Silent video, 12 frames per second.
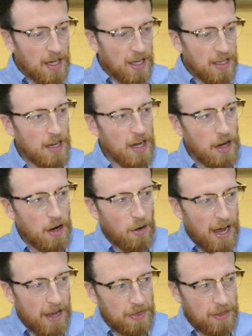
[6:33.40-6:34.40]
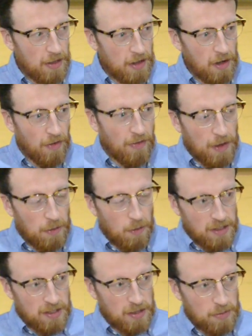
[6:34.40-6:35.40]
you know, and the other thing
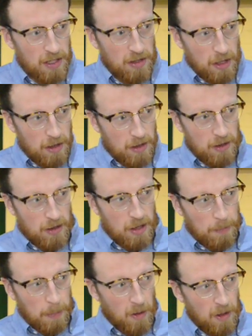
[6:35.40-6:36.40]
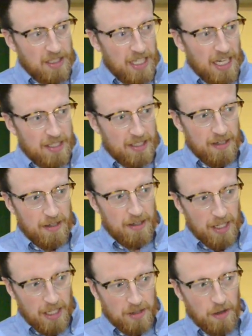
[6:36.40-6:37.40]
was as well that the pulling test,
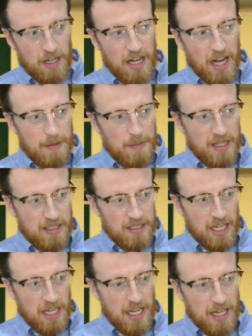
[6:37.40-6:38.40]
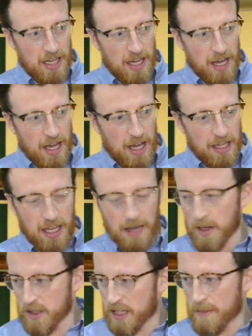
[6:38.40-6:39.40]
and it's got an ABC
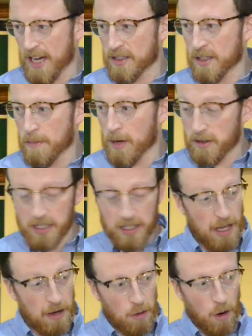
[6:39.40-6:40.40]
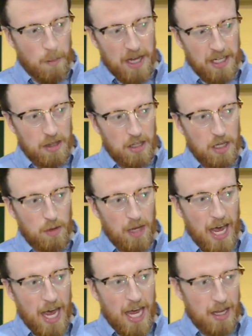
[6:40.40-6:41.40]
gearbox and a Maxon motor. They were all made in the UK,
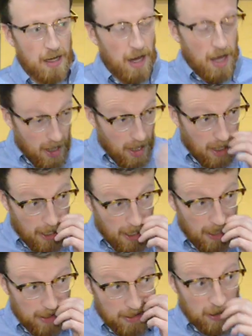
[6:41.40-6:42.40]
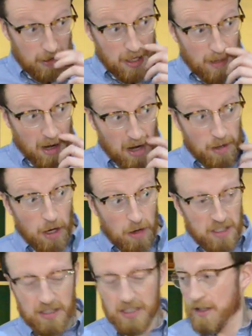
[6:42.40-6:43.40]
and the amount of
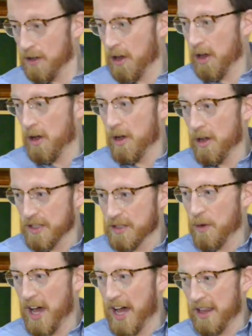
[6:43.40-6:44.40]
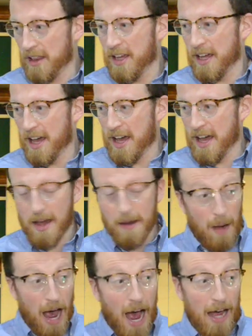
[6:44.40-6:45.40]
coaches it'll haul as well,
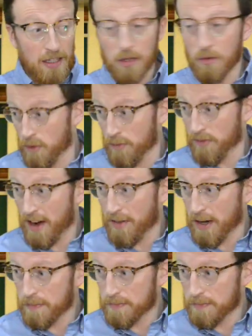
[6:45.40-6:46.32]
and run forever.